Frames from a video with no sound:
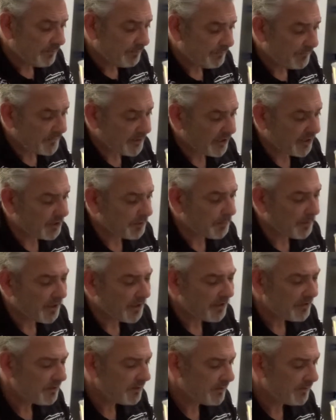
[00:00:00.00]

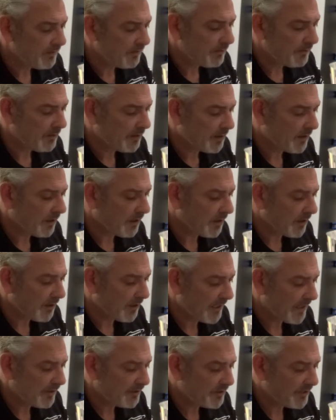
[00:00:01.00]
dispersed,
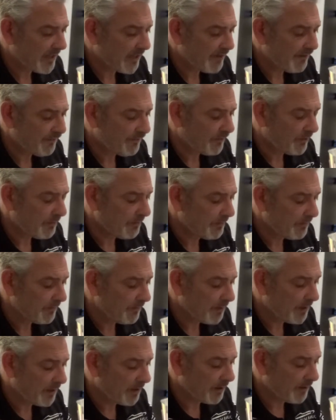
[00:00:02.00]
let's say, from
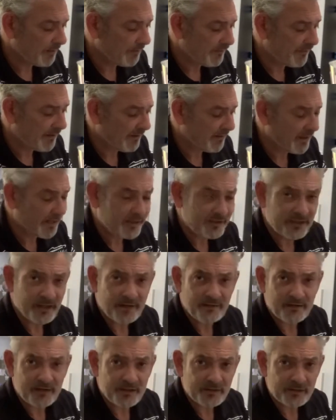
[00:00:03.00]
various
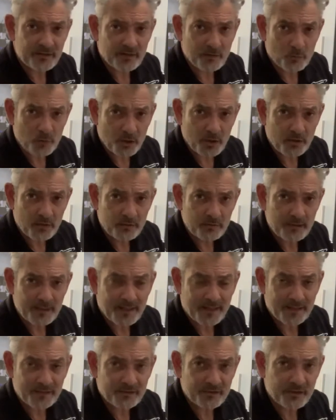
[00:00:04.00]
areas of the world
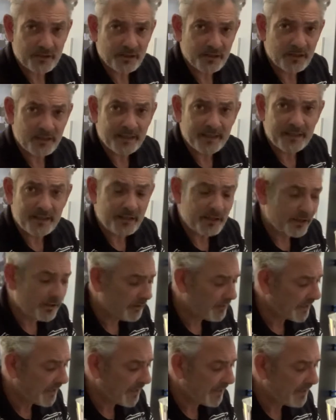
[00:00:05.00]
and certainly the
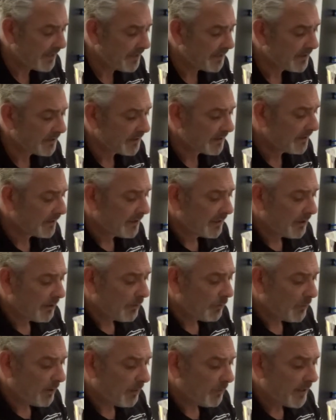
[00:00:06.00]
UK,
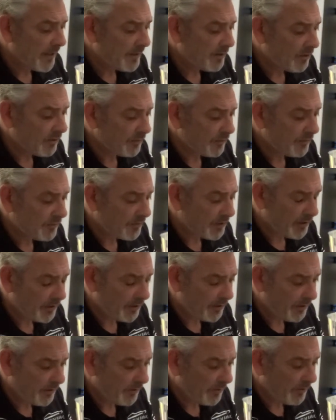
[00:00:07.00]
we went on
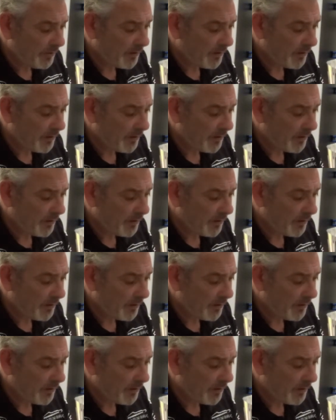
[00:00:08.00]
to